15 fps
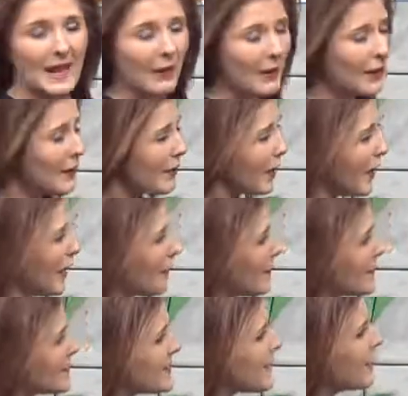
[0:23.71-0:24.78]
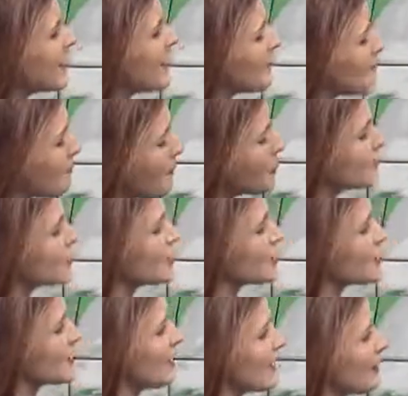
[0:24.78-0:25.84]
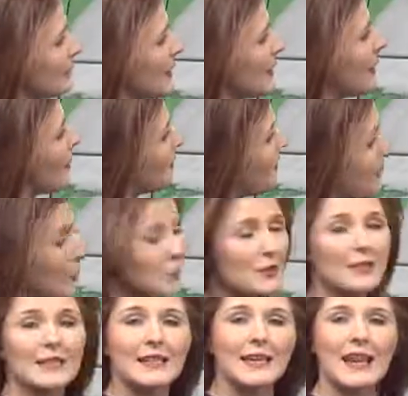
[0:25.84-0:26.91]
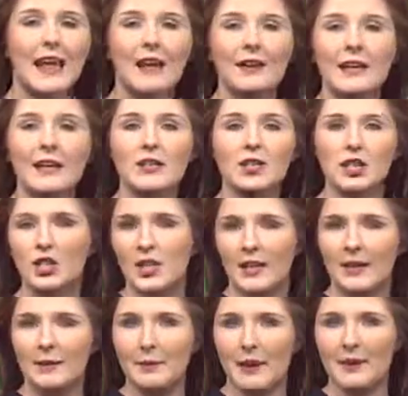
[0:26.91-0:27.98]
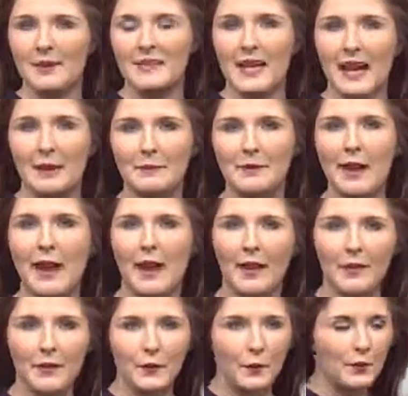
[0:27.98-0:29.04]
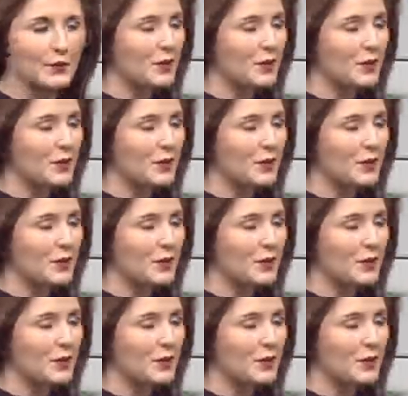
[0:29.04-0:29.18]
Now here in Columbus, mostly just going to be mostly cloudy and chilly by the time you head out the door.